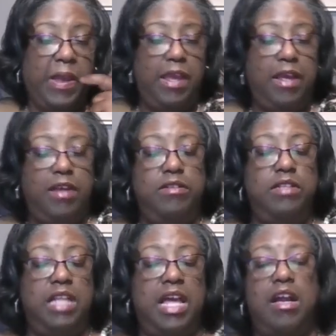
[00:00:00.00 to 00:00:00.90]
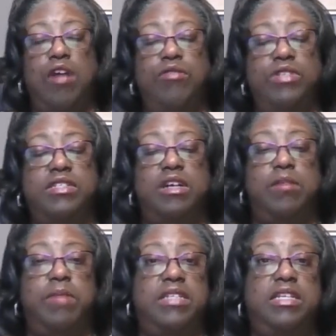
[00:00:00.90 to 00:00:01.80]
And like I always
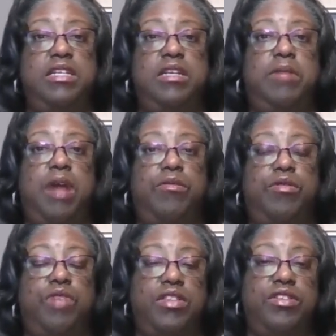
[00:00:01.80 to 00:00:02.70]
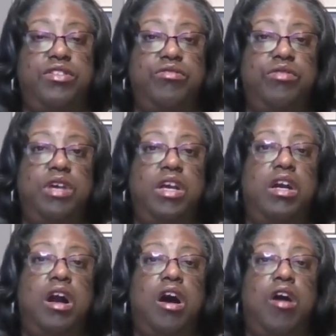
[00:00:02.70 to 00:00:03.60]
tell my team, I would rather you
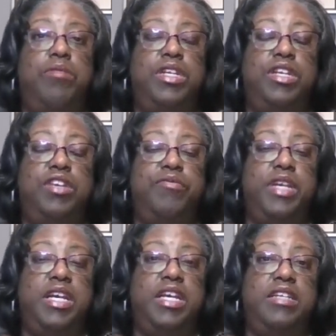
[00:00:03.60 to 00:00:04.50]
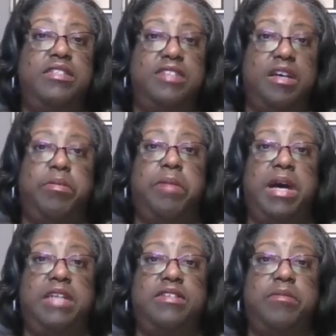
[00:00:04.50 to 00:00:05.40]
call me and give me a heads up
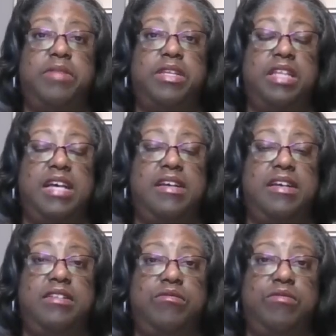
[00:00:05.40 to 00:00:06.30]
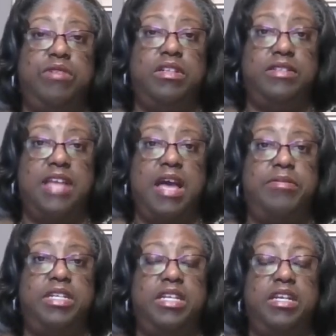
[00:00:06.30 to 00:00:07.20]
about something that is
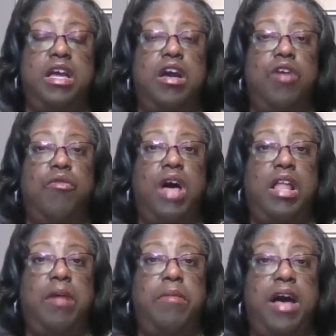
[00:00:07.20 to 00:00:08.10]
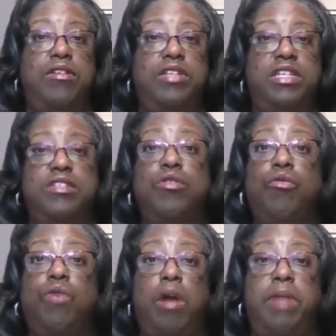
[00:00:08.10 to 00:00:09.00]
happening while I'm out than to
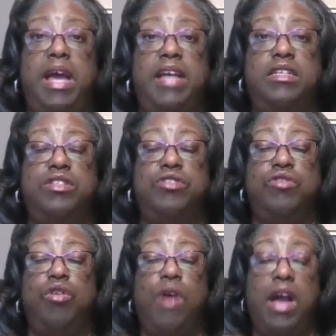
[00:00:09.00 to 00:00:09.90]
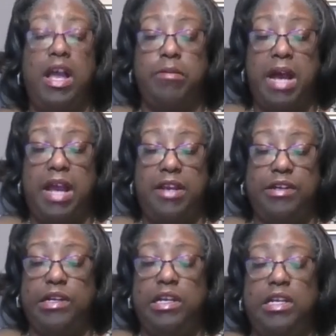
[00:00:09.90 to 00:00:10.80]
walk back into a quagmire,
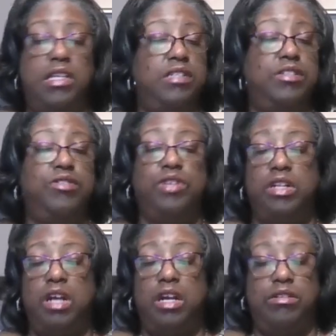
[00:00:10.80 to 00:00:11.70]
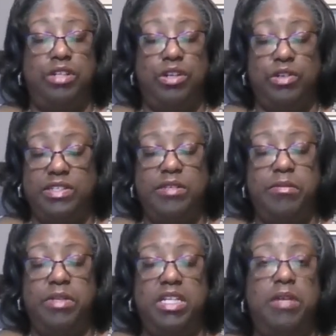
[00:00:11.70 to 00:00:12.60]
into a
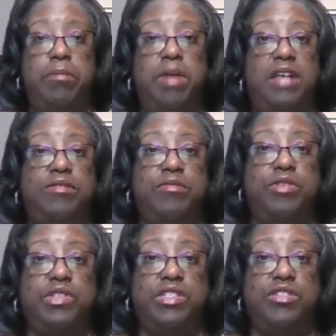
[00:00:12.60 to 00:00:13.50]
seemingly impossible